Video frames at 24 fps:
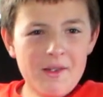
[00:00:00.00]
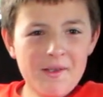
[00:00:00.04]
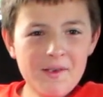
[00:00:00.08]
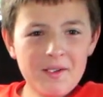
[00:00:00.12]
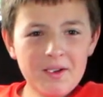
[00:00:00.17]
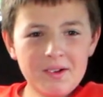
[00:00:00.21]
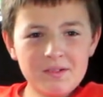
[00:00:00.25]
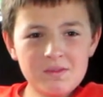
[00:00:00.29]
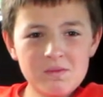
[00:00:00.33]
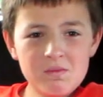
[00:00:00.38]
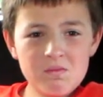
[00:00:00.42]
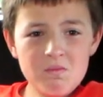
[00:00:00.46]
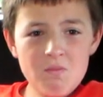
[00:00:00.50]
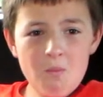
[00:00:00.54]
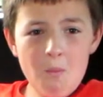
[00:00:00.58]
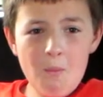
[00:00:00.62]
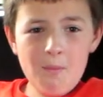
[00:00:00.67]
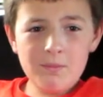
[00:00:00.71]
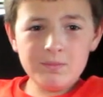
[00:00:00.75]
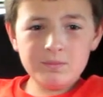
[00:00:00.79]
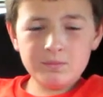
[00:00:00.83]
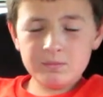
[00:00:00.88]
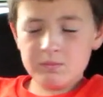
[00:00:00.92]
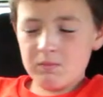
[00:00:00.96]
You went into
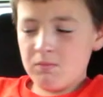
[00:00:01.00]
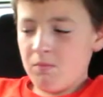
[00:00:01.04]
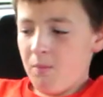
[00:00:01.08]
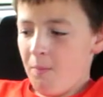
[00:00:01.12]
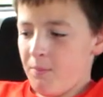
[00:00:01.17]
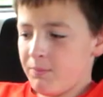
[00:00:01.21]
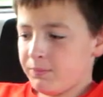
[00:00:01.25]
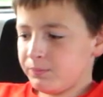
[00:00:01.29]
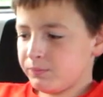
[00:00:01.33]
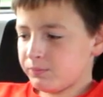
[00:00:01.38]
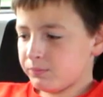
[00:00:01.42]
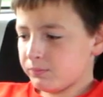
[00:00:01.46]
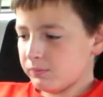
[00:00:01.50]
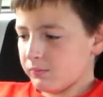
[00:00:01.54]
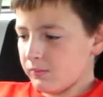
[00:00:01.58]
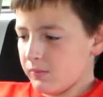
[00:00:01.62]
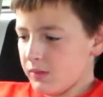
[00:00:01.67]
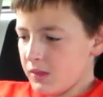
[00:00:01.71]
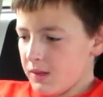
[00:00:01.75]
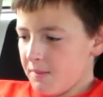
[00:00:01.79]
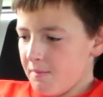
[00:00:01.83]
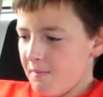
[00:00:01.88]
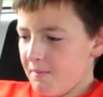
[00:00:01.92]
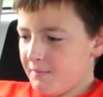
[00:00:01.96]
school early for
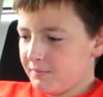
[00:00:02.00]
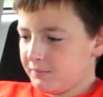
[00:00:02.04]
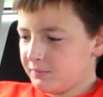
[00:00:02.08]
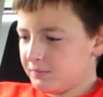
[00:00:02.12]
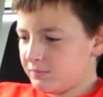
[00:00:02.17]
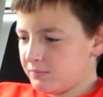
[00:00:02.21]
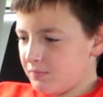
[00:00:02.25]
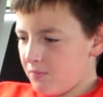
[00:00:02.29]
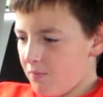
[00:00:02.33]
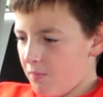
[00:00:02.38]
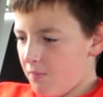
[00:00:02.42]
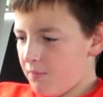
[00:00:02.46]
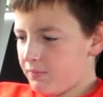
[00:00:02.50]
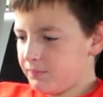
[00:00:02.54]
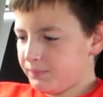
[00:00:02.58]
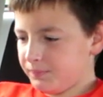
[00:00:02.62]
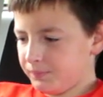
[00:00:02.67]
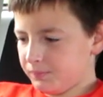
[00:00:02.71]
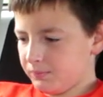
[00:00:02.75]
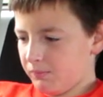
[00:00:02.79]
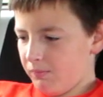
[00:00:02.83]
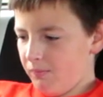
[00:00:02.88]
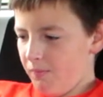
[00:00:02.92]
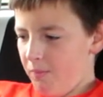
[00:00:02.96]
tutoring today too.
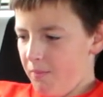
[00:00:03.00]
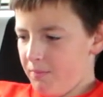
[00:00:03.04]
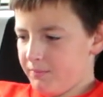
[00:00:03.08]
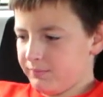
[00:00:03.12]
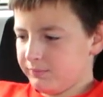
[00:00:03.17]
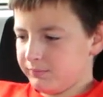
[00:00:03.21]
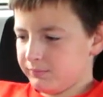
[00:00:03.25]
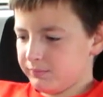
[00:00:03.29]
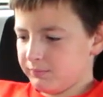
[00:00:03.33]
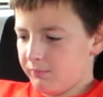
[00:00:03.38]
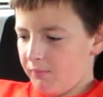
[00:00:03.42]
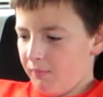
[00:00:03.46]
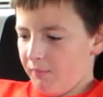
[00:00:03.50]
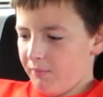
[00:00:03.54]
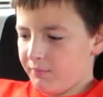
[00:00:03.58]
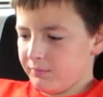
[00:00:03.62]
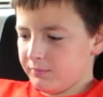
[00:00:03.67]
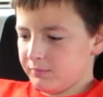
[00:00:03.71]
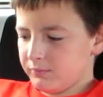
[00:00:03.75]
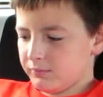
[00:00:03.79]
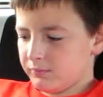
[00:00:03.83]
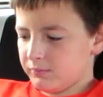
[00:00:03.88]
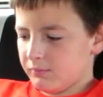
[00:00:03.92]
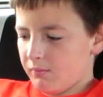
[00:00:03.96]
How'd
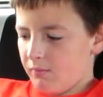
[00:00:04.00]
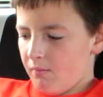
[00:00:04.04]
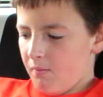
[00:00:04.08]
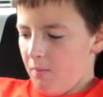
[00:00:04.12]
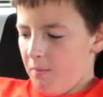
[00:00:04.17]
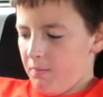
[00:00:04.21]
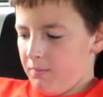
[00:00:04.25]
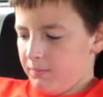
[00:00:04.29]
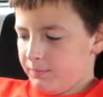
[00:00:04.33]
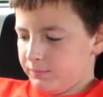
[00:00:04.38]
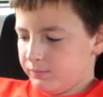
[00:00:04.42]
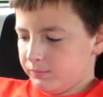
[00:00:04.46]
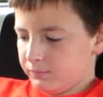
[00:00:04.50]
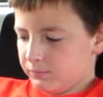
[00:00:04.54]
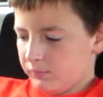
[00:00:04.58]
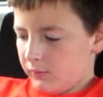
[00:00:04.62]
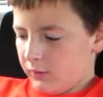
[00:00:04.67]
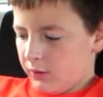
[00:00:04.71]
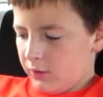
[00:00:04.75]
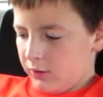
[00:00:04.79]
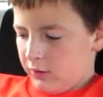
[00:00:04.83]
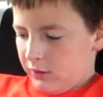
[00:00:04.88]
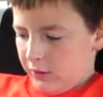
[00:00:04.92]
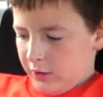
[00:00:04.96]
that go?
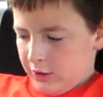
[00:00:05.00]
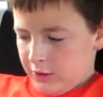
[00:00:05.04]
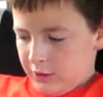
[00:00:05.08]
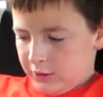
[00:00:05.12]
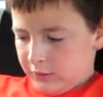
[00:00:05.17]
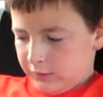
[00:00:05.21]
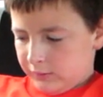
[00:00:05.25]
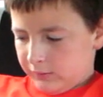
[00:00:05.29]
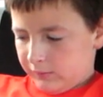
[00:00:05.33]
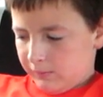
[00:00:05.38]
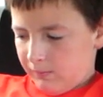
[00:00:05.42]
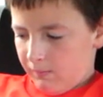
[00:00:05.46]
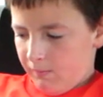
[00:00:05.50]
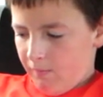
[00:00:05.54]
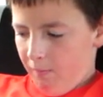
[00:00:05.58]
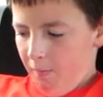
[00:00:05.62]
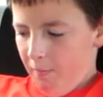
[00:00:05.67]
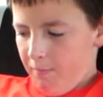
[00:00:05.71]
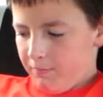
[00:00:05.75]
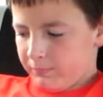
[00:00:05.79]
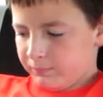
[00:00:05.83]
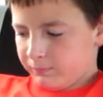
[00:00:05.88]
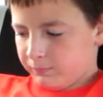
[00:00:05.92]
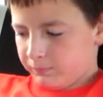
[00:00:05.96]
Good.
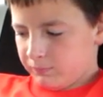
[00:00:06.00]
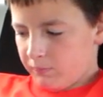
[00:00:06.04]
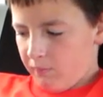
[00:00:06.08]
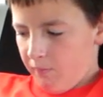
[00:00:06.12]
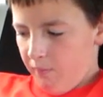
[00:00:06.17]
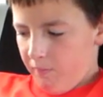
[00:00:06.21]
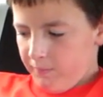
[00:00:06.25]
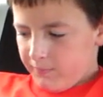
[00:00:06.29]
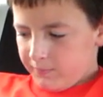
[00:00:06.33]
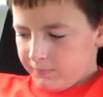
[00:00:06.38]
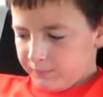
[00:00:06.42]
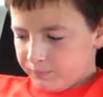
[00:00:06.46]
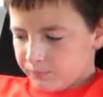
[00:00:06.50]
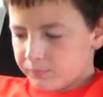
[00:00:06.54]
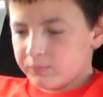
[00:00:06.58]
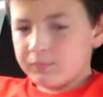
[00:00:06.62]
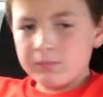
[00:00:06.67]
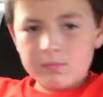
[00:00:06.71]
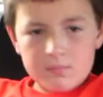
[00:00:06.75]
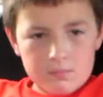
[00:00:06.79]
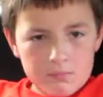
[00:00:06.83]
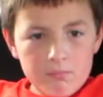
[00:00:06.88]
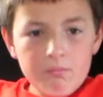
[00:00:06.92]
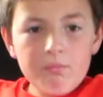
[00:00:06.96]
You understand it
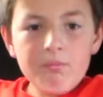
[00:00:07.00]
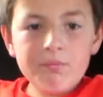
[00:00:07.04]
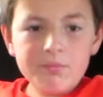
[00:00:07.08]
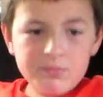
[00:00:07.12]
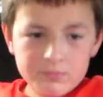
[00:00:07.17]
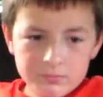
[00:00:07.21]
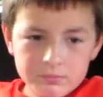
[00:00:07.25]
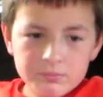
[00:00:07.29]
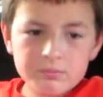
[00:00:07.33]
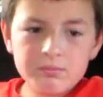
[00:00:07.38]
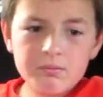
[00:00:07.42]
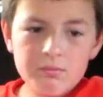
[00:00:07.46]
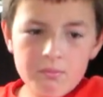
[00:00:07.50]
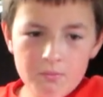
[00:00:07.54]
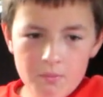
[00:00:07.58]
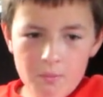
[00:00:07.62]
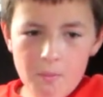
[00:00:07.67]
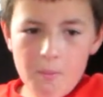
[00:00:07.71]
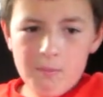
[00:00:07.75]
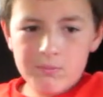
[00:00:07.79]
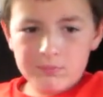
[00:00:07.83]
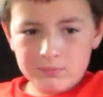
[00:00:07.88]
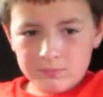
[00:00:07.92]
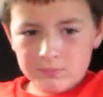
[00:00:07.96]
better now for
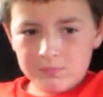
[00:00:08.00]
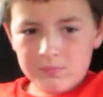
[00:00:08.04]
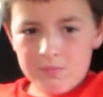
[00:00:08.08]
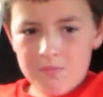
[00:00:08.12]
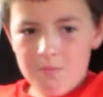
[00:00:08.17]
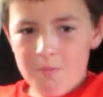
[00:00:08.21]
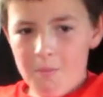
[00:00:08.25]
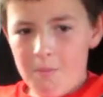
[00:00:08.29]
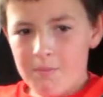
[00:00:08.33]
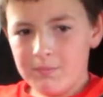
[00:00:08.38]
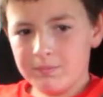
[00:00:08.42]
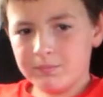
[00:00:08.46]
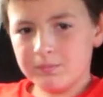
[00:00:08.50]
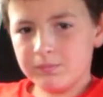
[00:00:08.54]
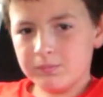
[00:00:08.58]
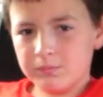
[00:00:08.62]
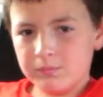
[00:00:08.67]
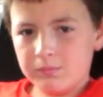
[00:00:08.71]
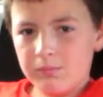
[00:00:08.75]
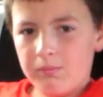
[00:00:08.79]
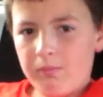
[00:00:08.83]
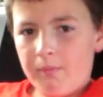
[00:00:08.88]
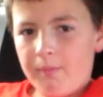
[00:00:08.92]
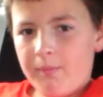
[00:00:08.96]
math? Because you have a math
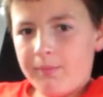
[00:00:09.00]
test on